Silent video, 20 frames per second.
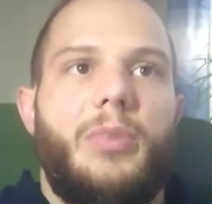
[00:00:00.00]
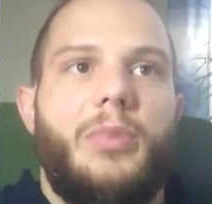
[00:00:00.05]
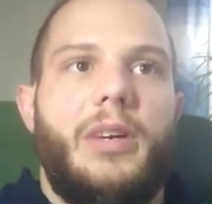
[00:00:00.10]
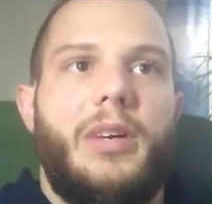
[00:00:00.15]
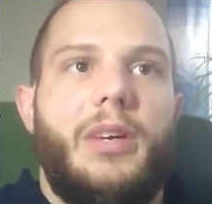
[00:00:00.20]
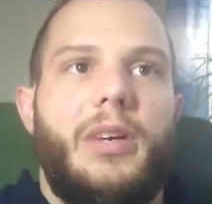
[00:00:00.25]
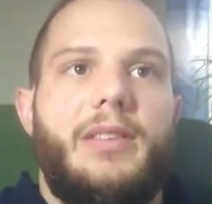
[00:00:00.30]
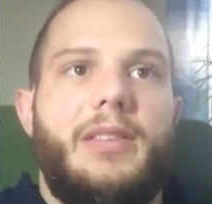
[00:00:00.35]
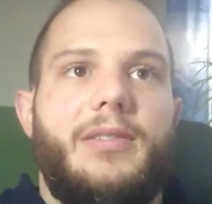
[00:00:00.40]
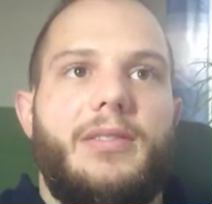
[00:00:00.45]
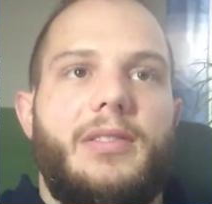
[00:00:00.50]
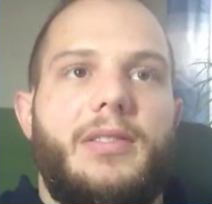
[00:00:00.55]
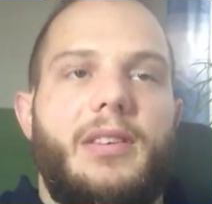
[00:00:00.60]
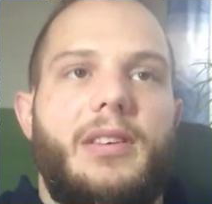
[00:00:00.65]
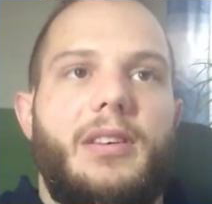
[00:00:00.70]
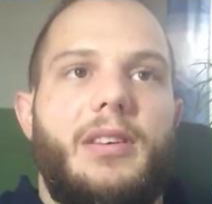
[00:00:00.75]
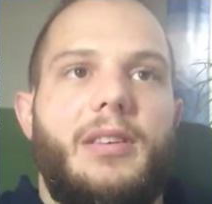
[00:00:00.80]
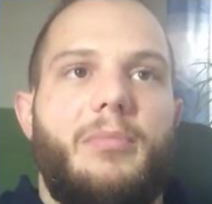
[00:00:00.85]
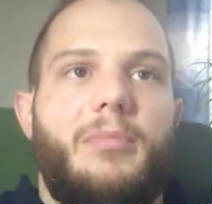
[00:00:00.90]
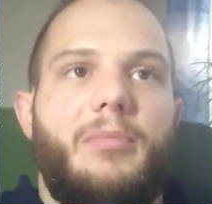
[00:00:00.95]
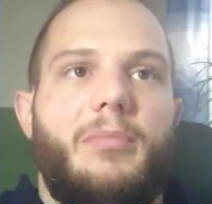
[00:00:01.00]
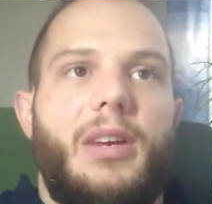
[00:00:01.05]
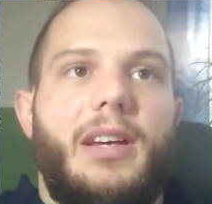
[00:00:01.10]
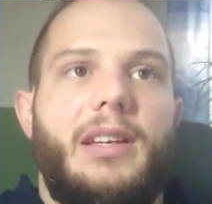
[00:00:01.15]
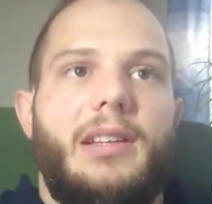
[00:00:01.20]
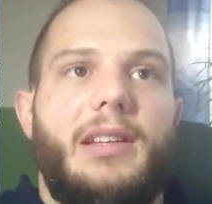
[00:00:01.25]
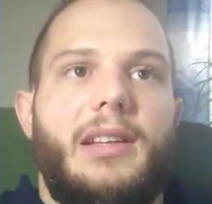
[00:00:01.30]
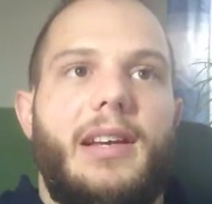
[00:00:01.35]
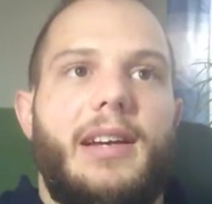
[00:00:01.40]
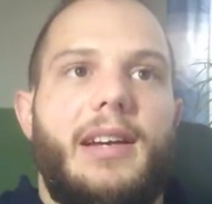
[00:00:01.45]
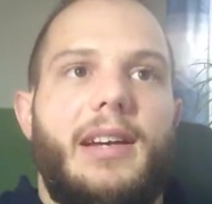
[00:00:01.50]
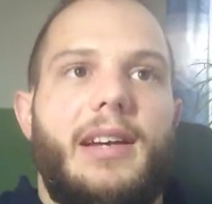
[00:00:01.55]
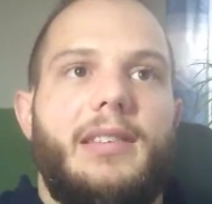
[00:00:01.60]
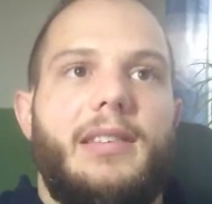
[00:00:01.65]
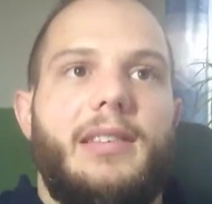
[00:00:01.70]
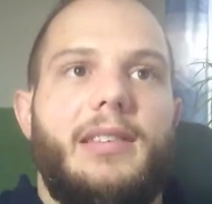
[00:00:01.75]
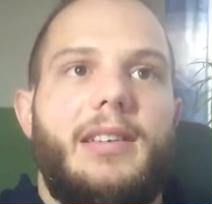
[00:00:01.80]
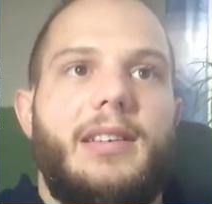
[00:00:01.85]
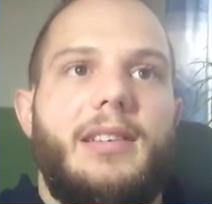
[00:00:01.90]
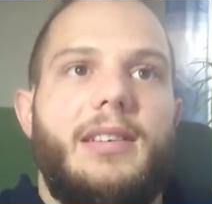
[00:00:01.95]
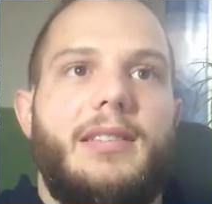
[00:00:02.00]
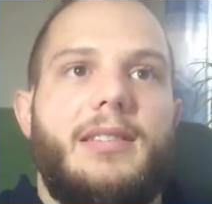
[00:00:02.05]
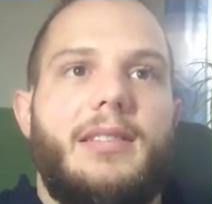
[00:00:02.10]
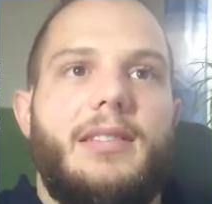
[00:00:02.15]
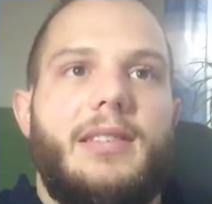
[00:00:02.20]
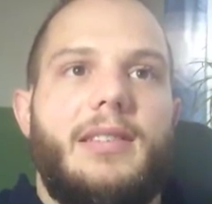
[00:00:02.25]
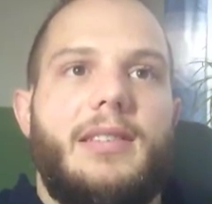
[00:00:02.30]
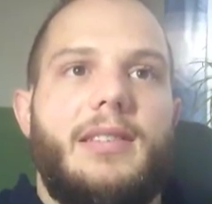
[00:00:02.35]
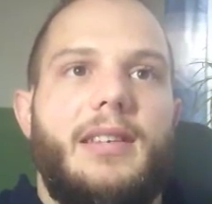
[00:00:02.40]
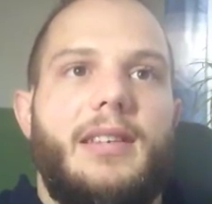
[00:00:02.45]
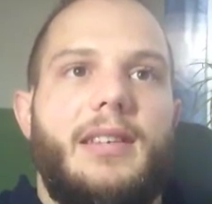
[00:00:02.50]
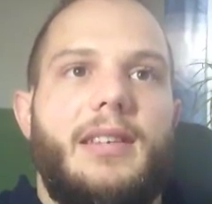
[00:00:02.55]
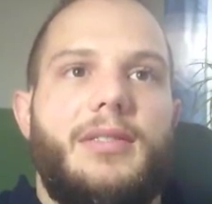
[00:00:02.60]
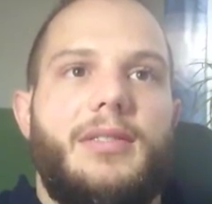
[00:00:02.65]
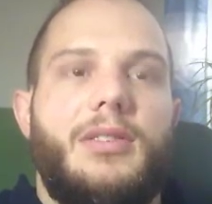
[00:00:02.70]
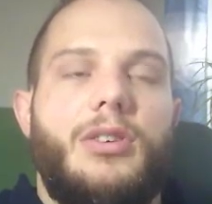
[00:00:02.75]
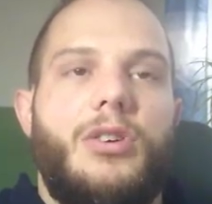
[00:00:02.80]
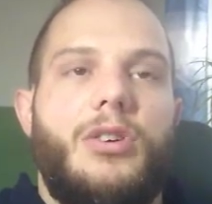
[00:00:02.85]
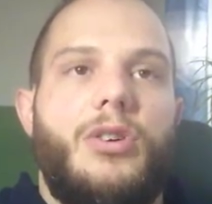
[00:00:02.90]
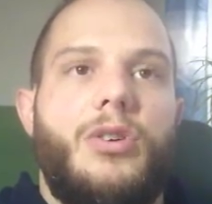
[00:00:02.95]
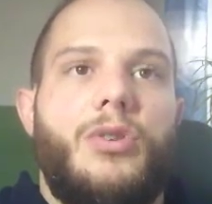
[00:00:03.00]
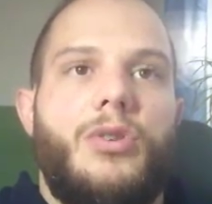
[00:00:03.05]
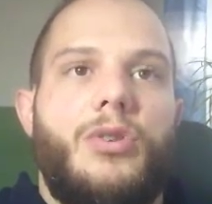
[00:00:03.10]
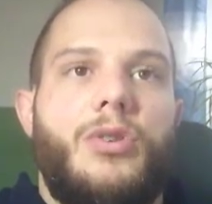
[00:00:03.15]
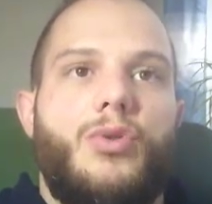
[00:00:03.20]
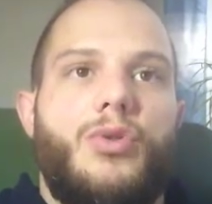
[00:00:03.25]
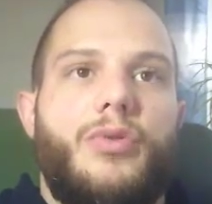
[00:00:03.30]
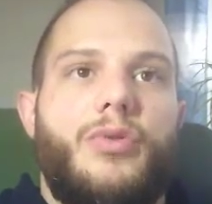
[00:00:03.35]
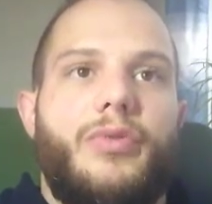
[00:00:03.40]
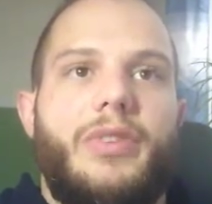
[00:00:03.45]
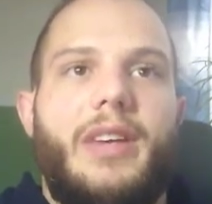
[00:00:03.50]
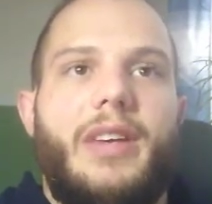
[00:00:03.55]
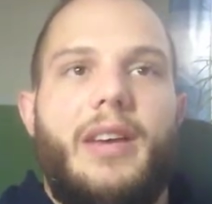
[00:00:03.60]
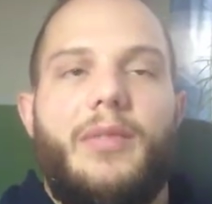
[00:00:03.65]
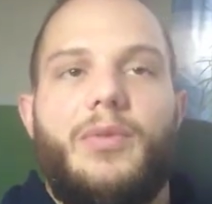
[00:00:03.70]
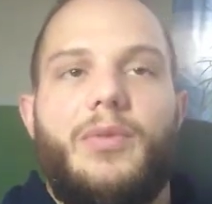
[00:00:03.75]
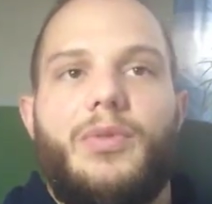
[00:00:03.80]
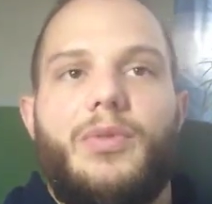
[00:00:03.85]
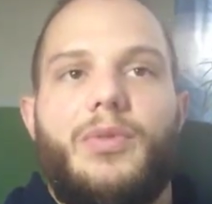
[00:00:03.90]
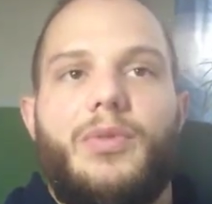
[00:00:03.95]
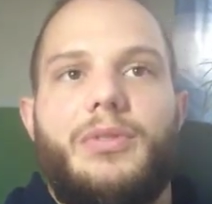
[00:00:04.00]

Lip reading: place the plane like this, and yeah.